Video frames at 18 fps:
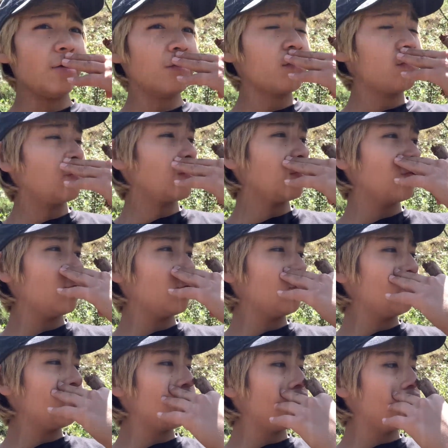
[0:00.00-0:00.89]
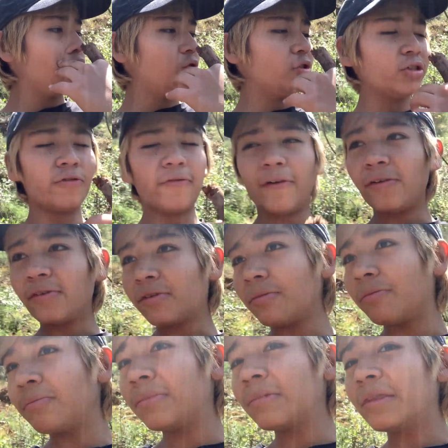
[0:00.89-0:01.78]
So we just found
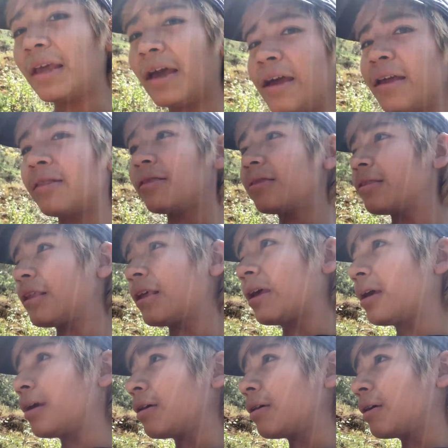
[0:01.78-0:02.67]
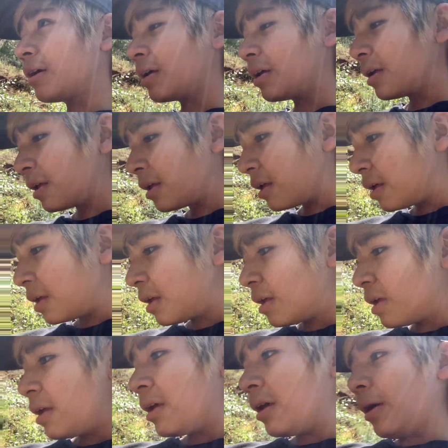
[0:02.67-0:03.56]
some dead thing.
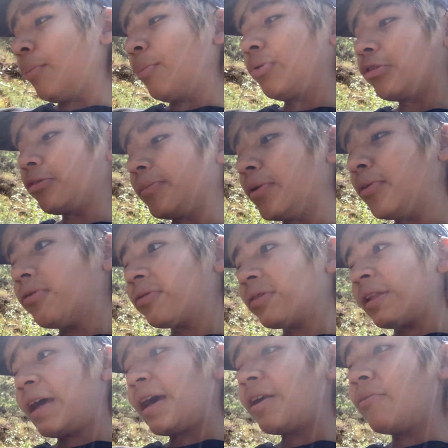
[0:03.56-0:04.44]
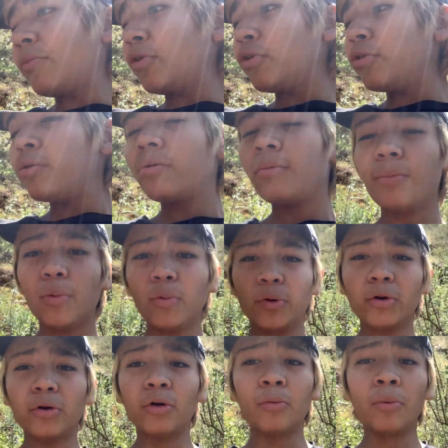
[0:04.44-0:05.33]
I'm assuming it was an animal. But we
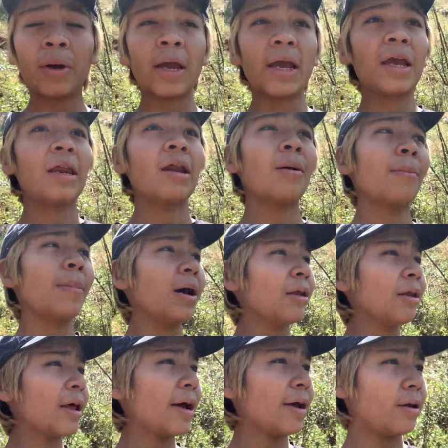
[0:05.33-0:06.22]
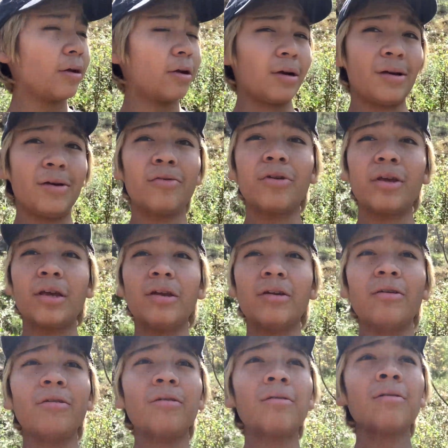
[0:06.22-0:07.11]
don't know what ate it. Mountain lion and coyote
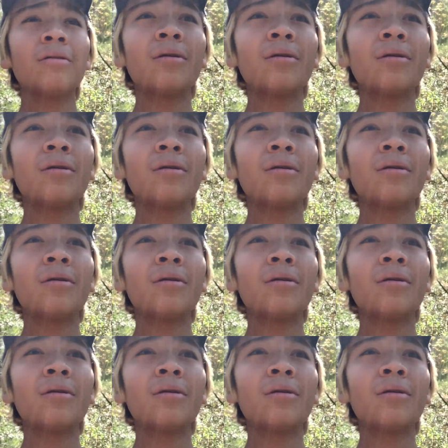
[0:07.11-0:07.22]
here.